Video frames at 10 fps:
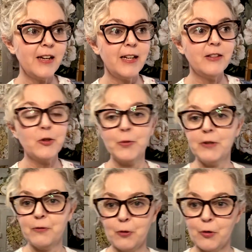and the
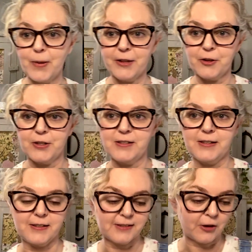24 by 36.